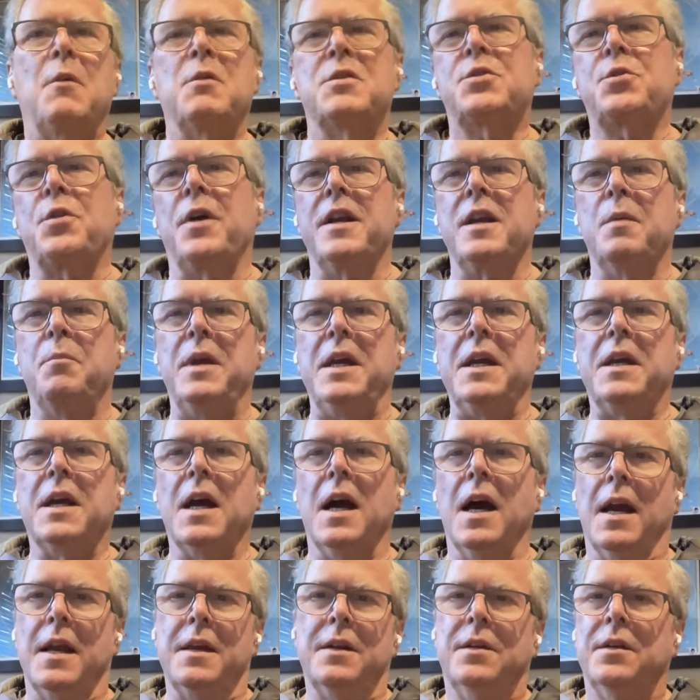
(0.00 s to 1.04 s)
i was trying to be
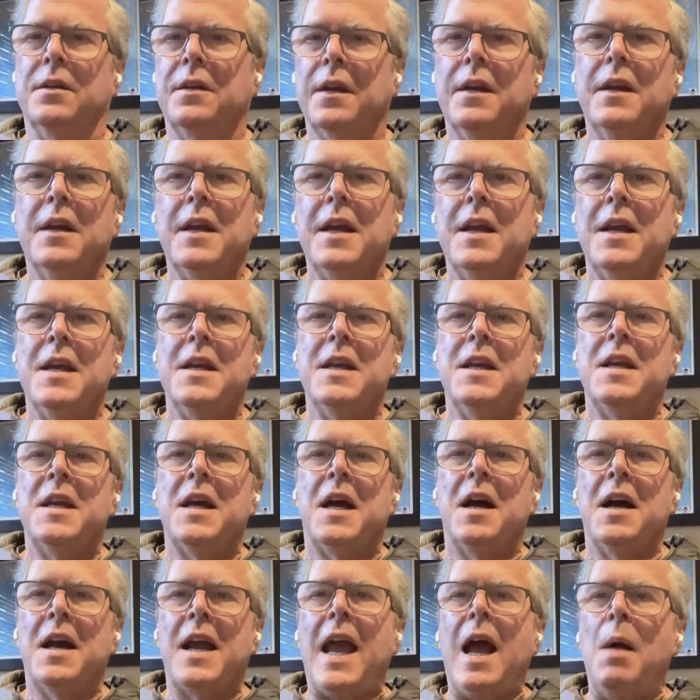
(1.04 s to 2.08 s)
mm. kind
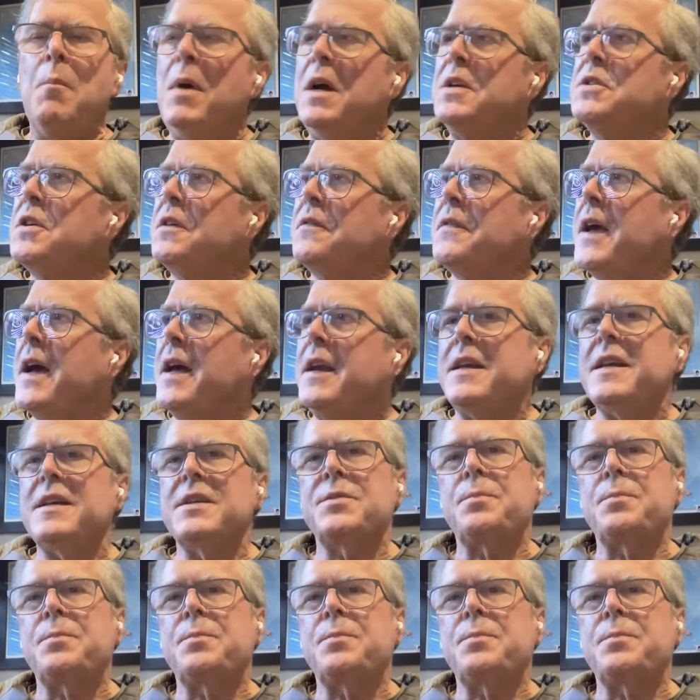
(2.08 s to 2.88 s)
how much of that